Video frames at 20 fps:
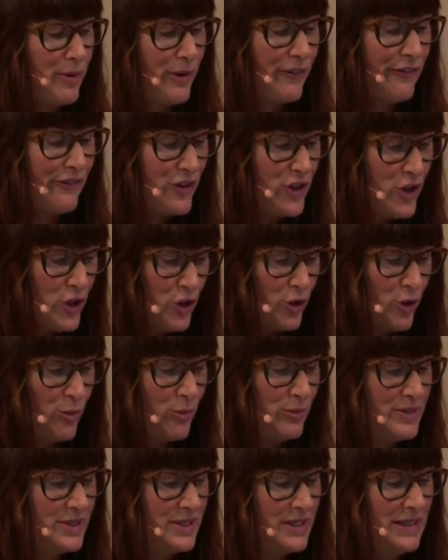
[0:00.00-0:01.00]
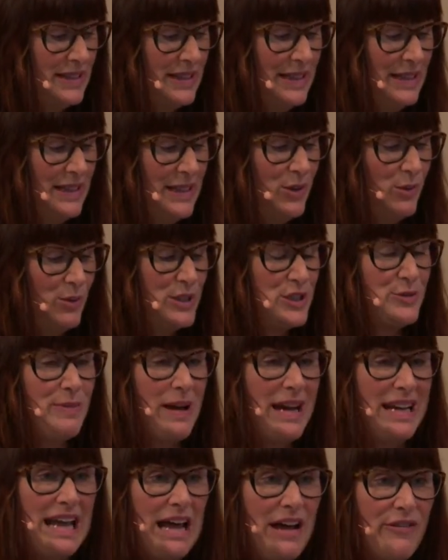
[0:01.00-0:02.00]
perfumed, which
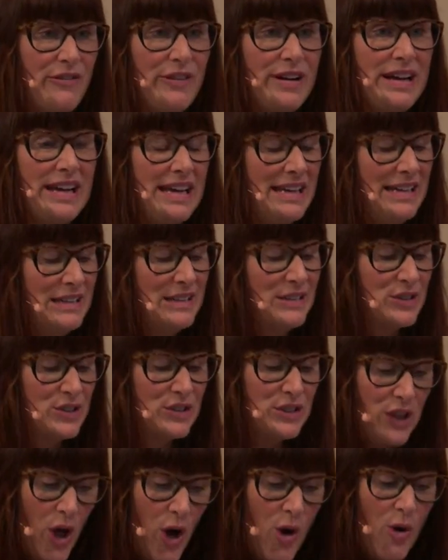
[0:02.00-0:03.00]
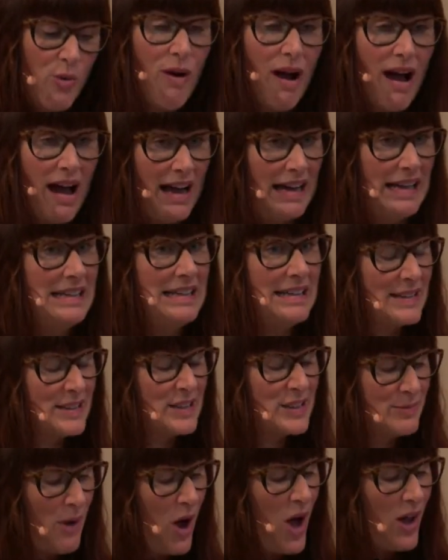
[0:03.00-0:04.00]
made every slow ride in the
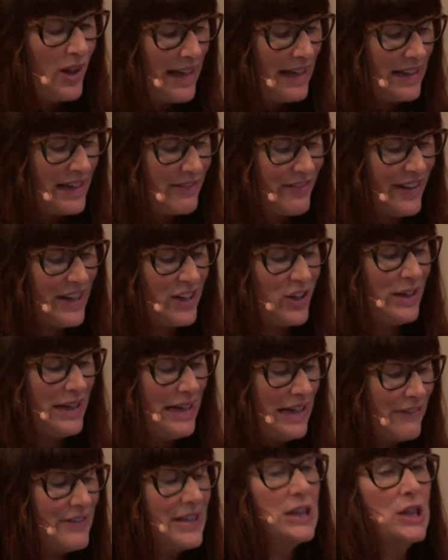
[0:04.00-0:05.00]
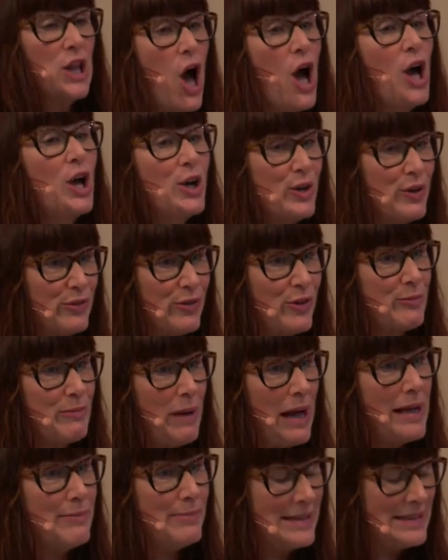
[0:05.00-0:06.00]
small elevator even longer for
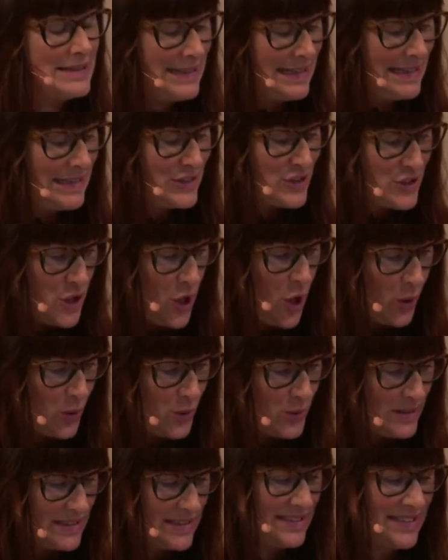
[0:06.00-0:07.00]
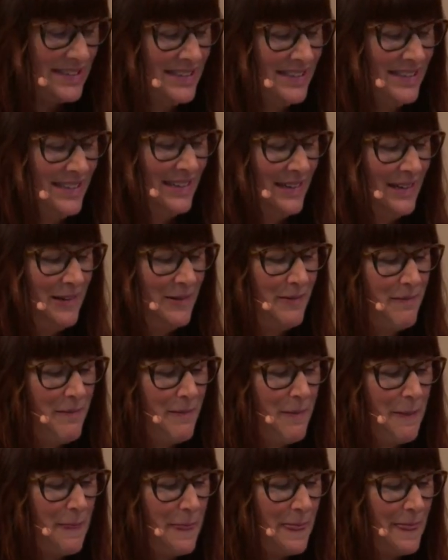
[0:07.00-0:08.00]
my besieged nose.
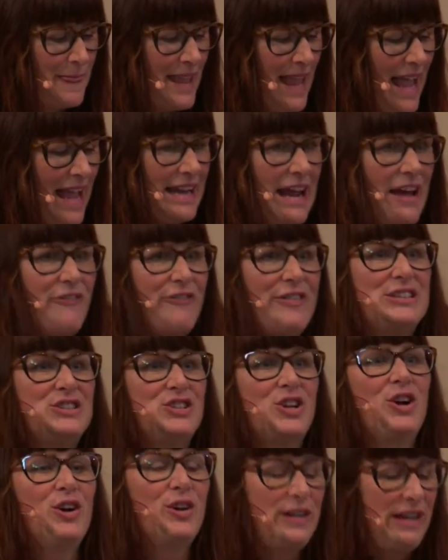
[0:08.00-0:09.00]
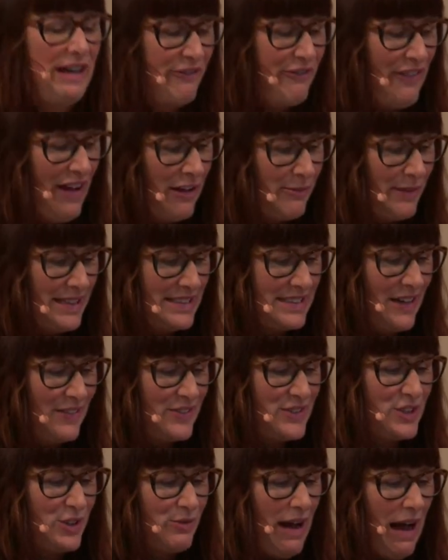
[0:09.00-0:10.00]
At every turn, I found
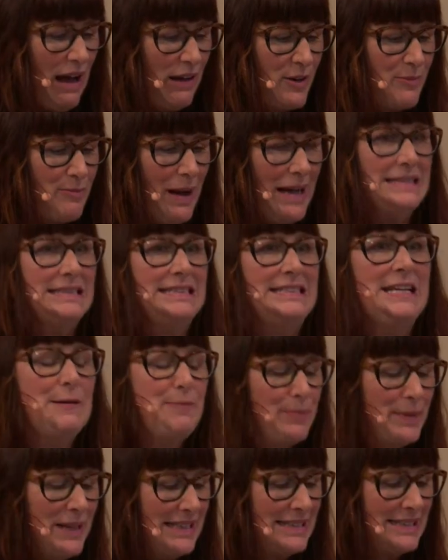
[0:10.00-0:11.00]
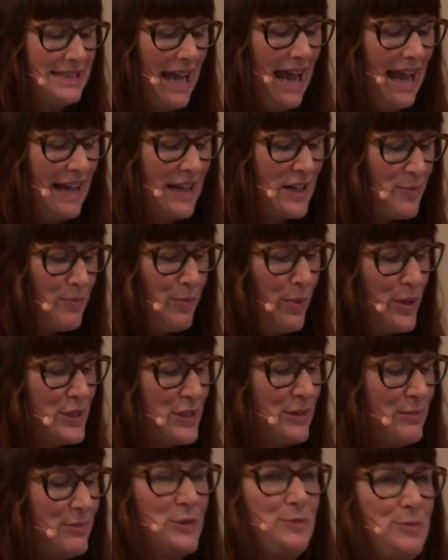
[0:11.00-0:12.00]
myself surrounded by deeply tanned
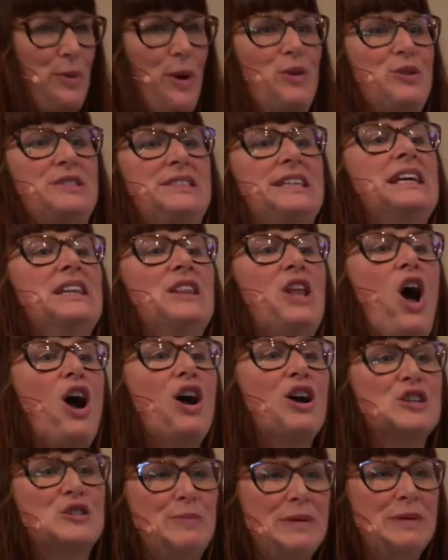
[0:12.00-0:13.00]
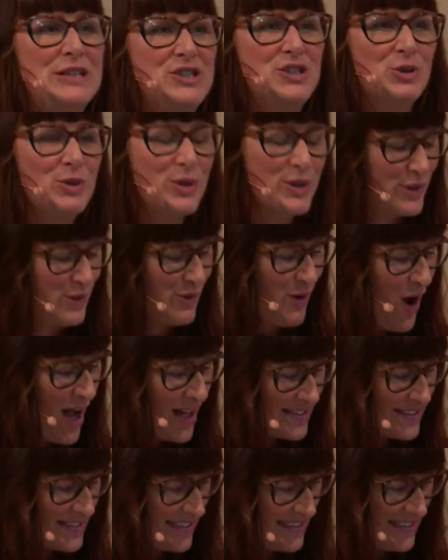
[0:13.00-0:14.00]
bosoms boasting large bejeweled
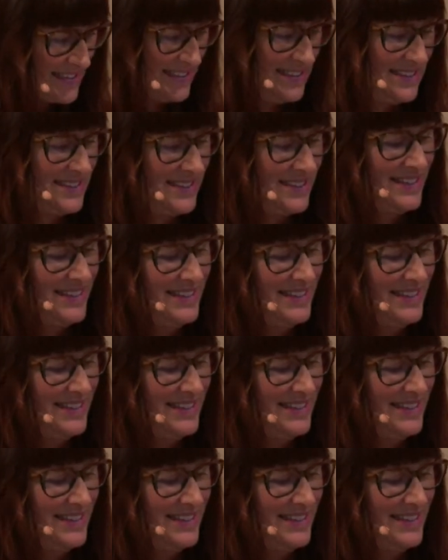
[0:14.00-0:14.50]
crosses.